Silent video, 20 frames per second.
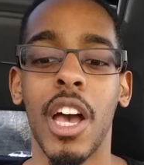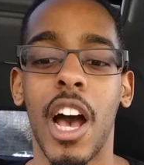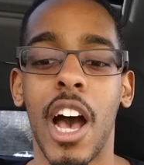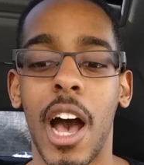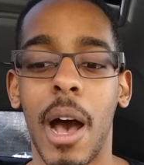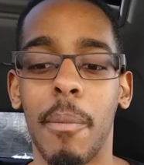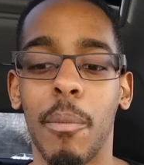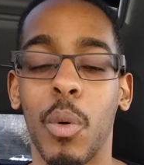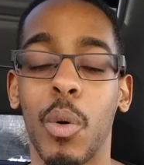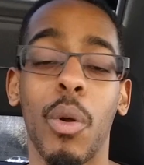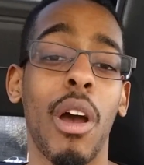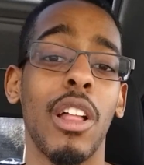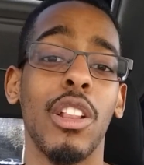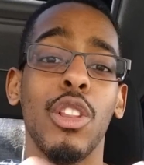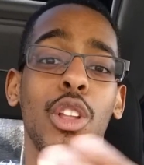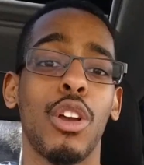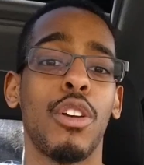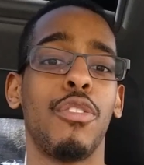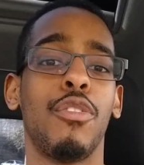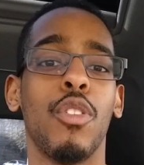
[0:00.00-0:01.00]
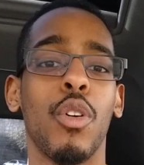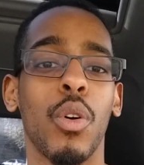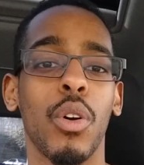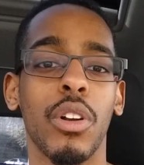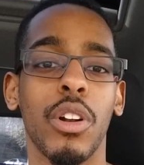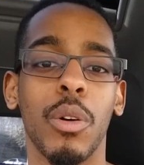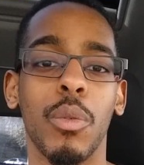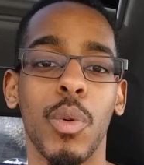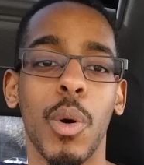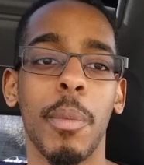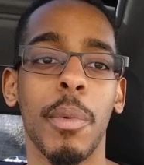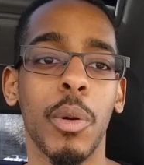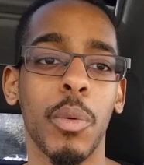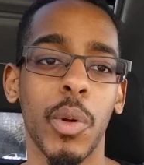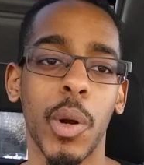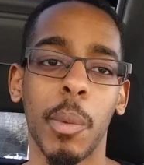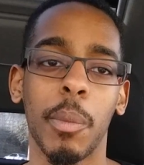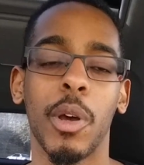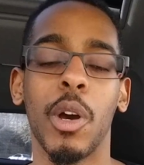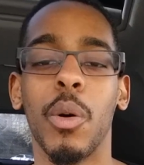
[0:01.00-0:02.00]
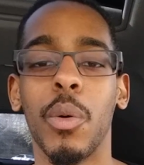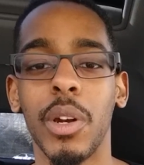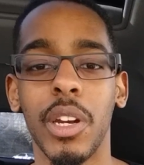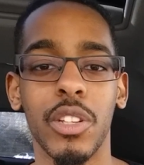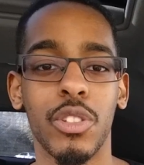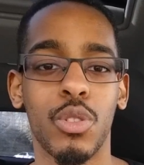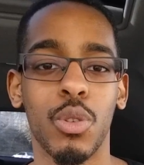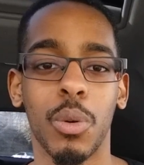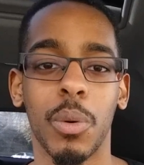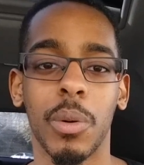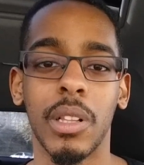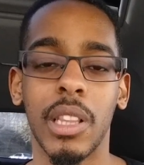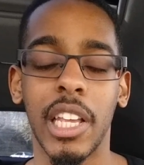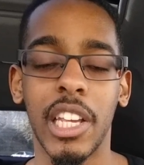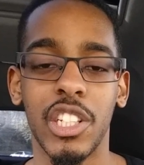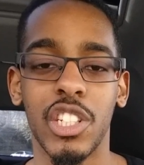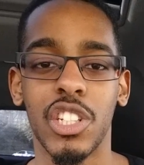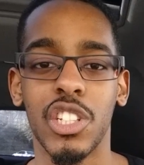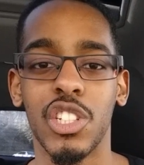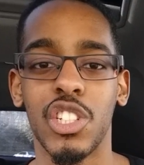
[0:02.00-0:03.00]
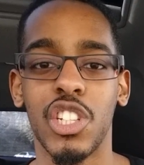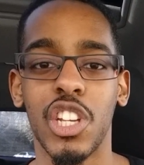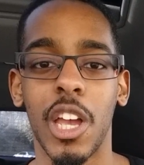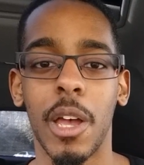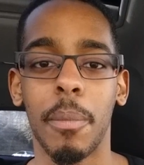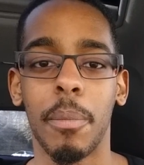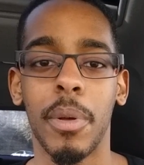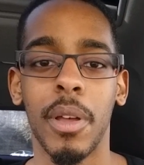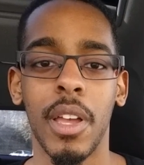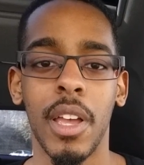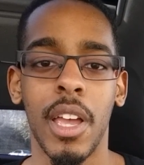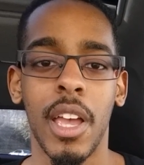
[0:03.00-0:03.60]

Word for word: um, what do i look for in a woman when i'm going into a relationship